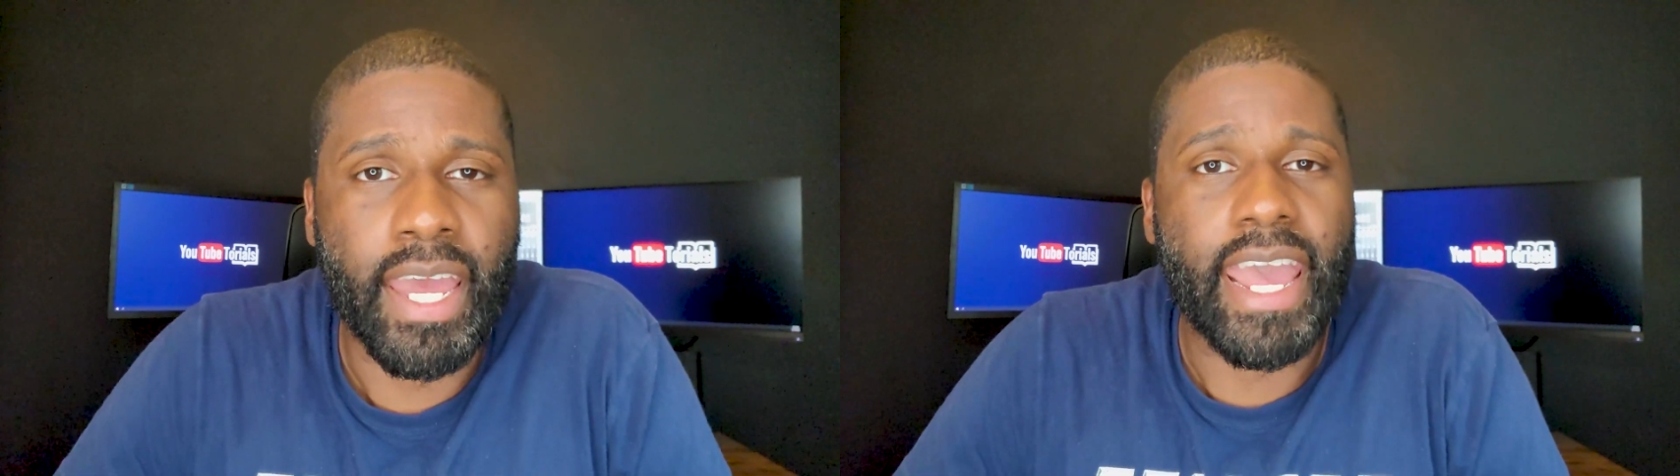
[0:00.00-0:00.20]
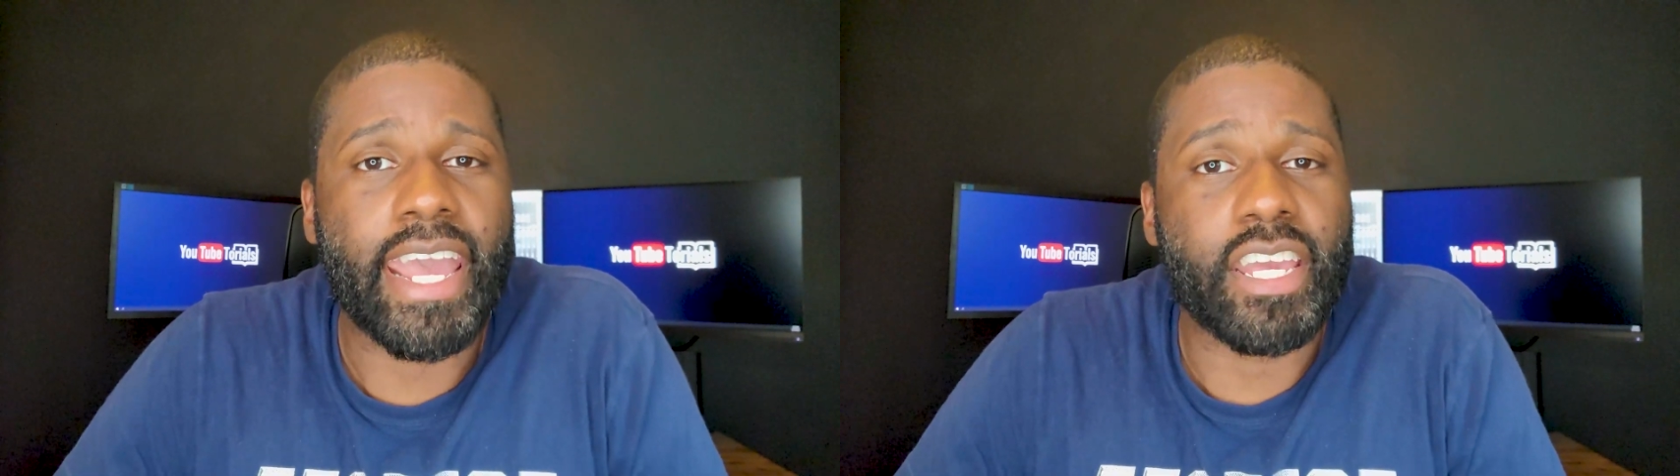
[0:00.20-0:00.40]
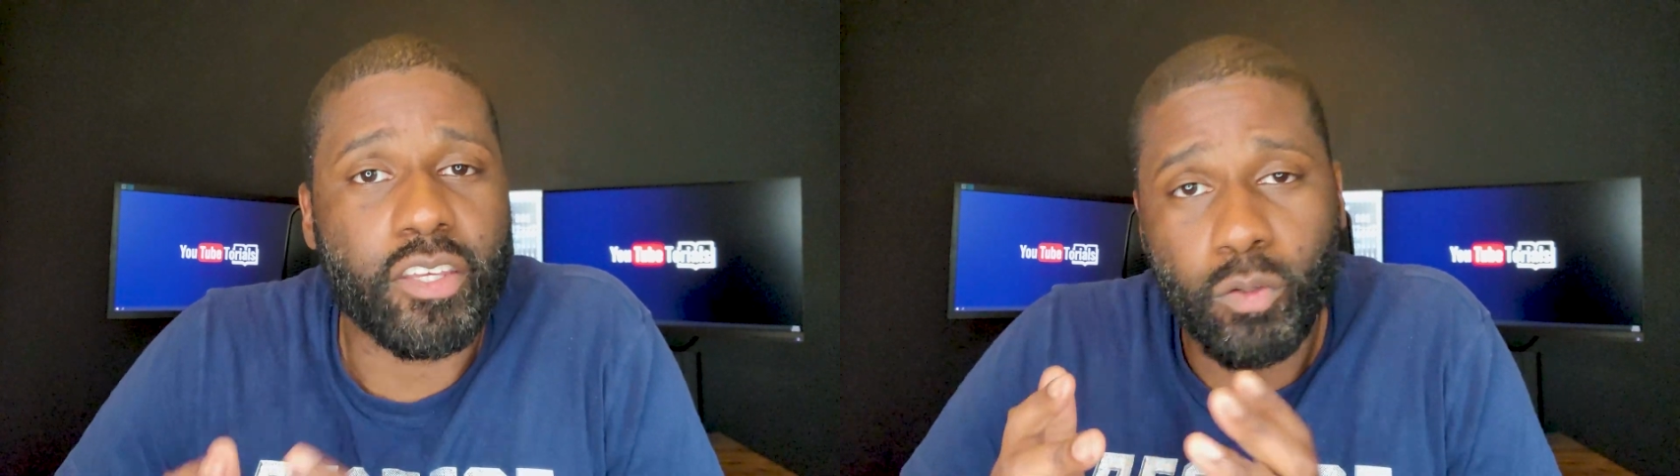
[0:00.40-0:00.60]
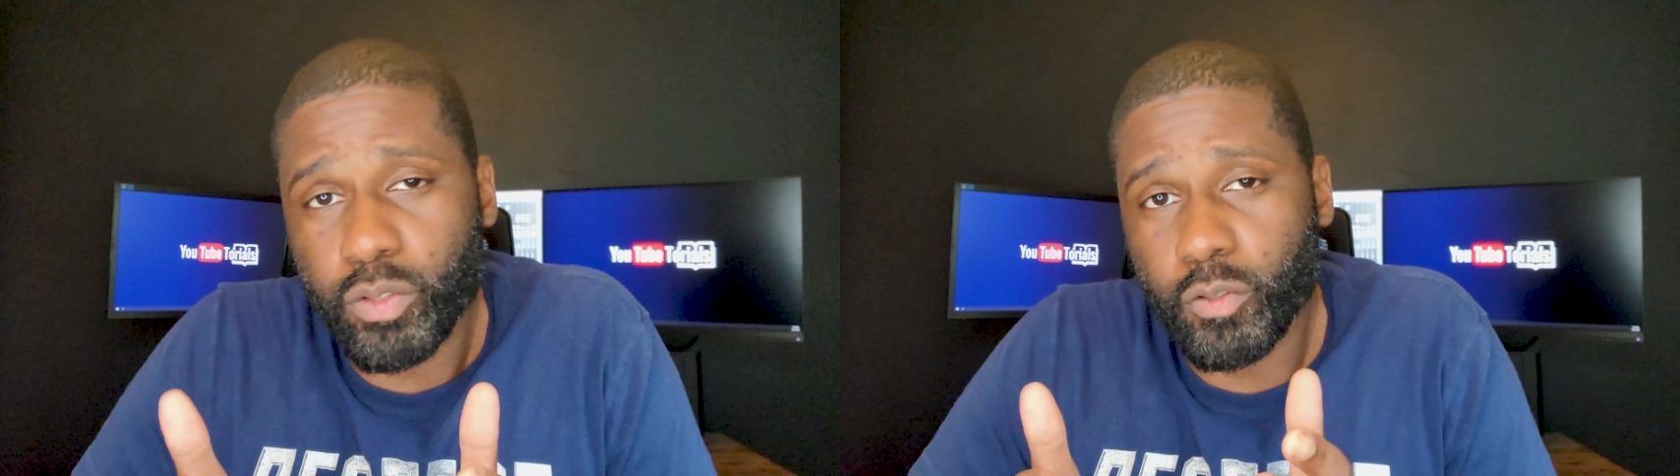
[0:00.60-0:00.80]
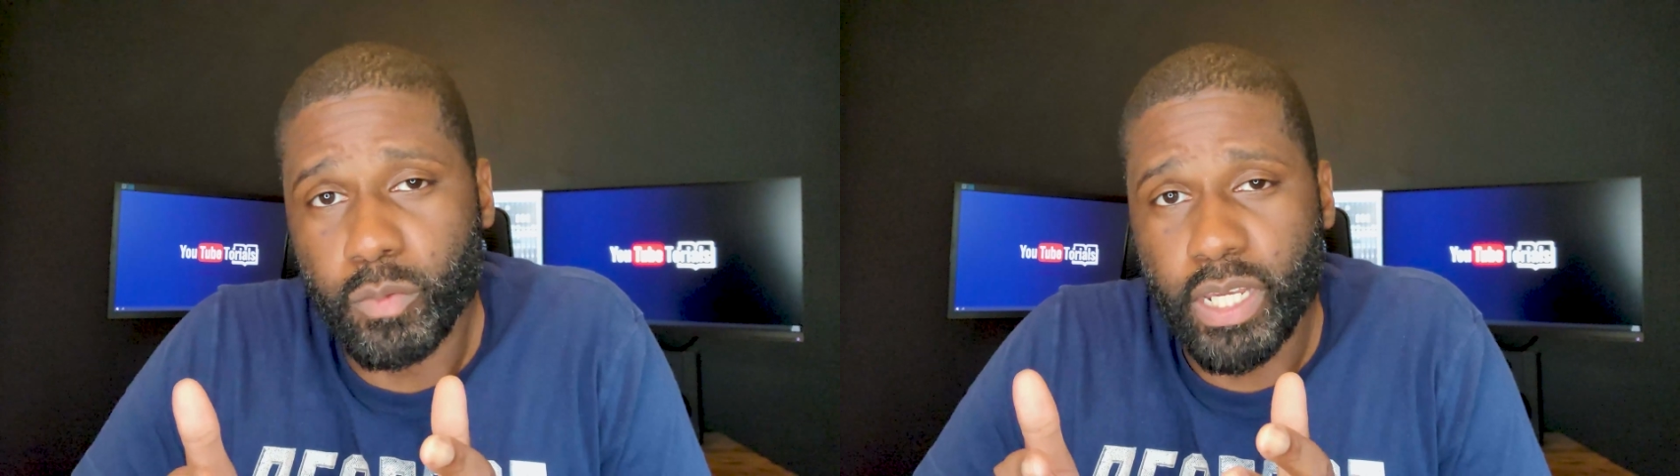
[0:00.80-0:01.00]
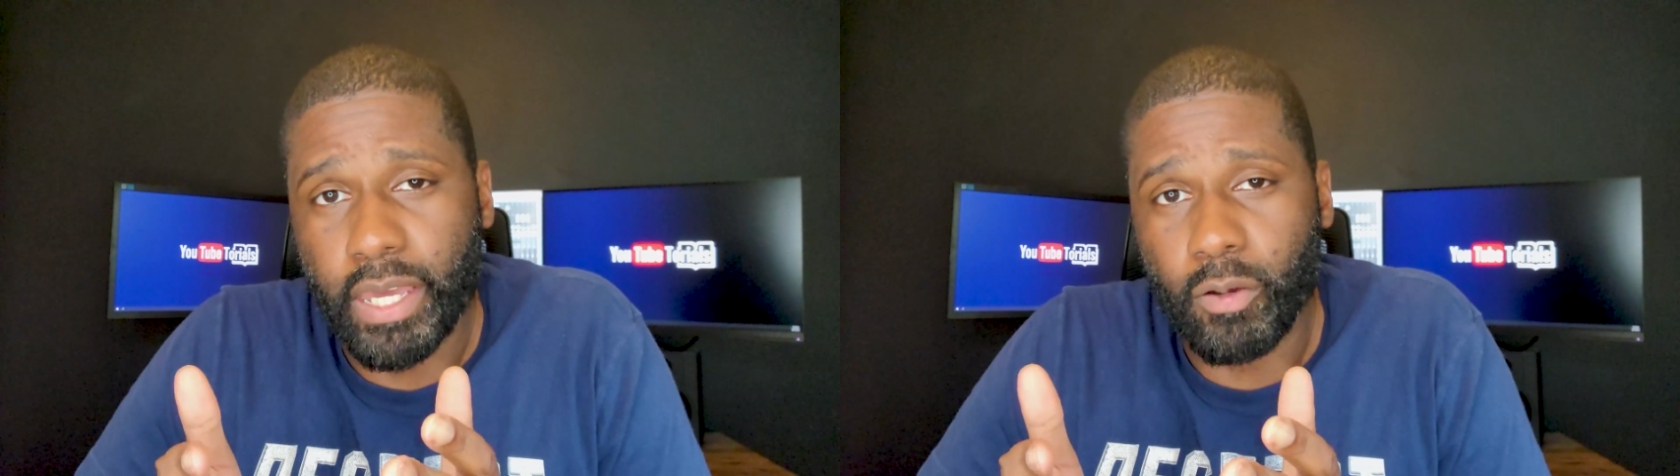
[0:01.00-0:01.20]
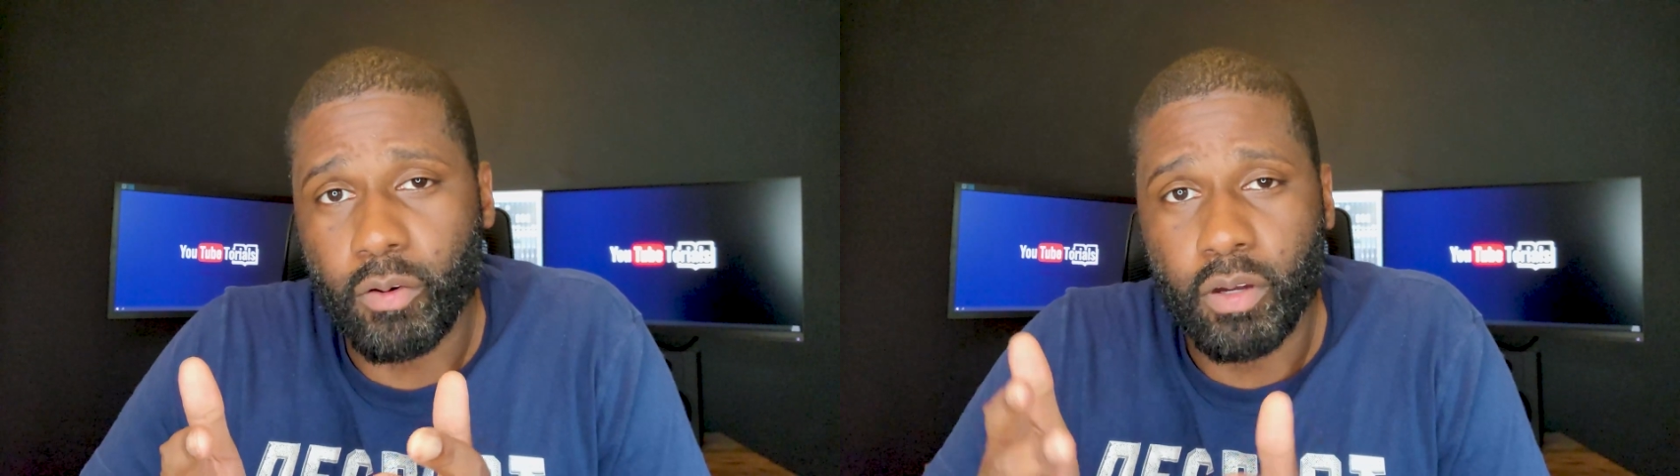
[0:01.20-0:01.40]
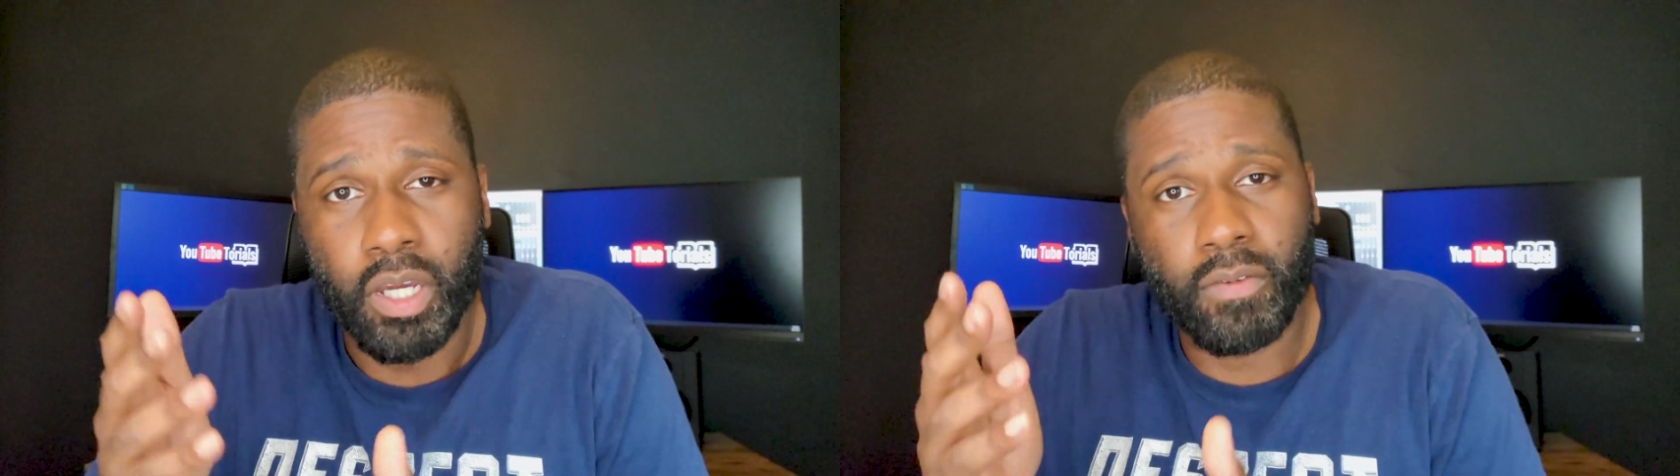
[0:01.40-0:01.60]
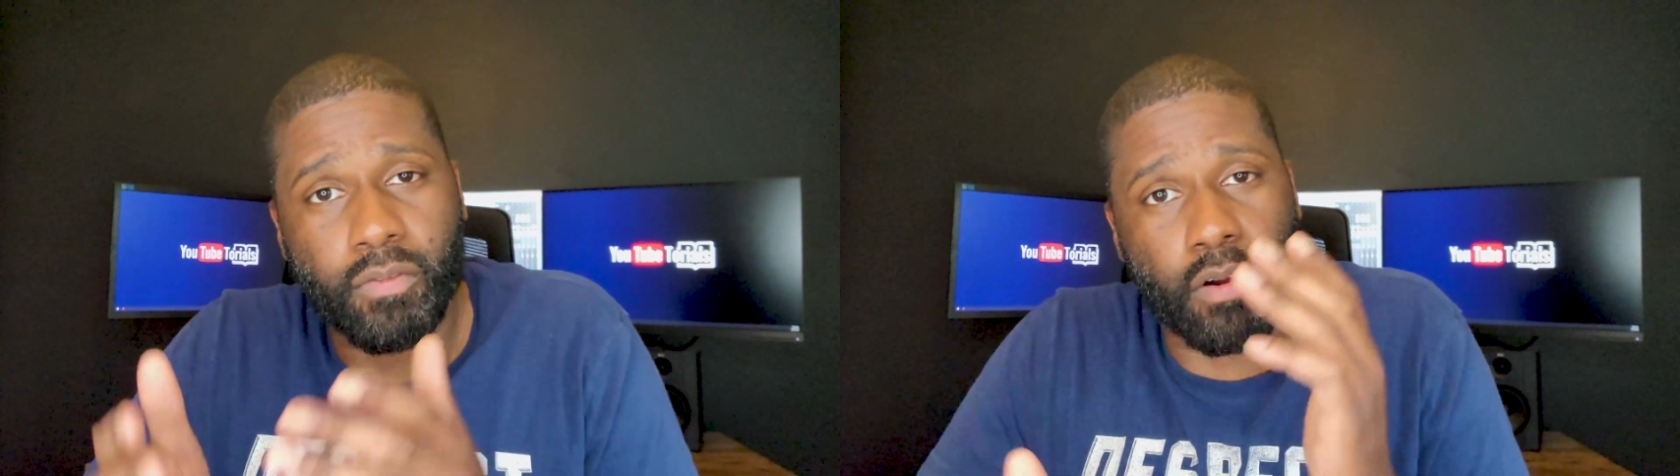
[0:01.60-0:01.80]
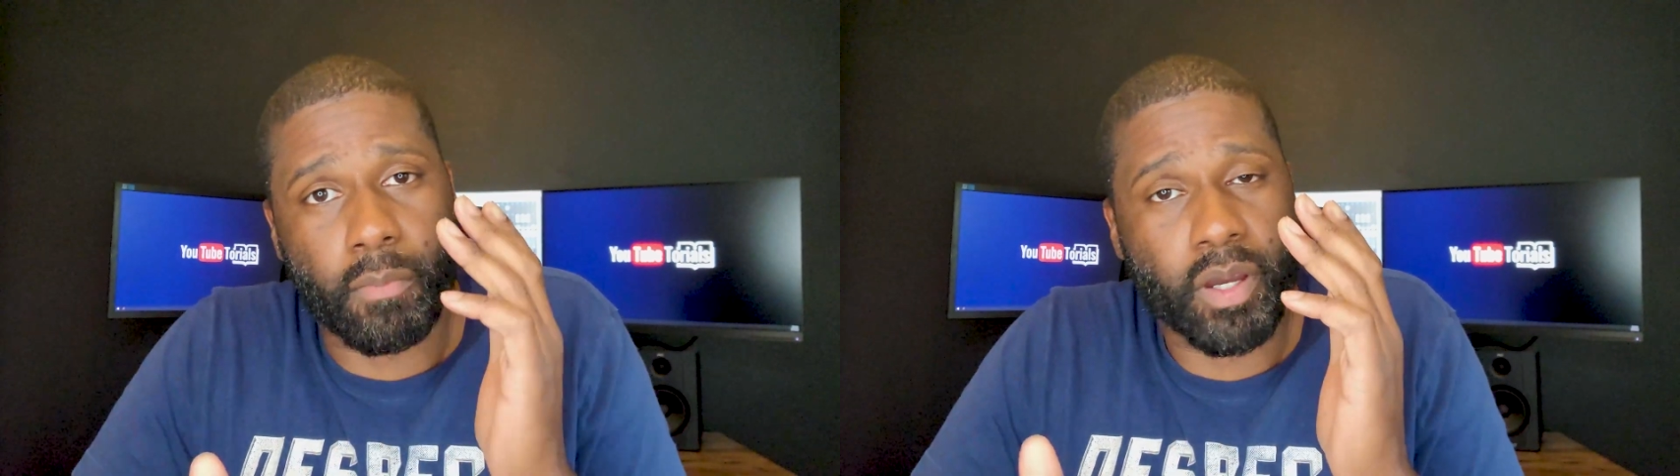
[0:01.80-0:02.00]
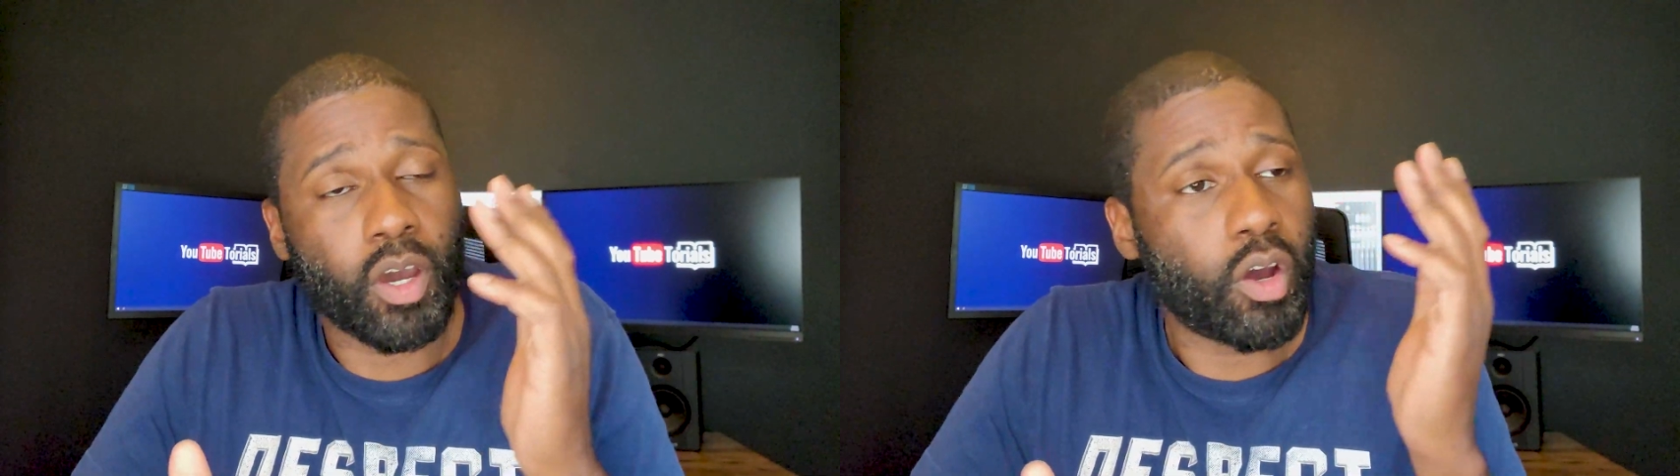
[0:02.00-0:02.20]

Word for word: a YouTube channel from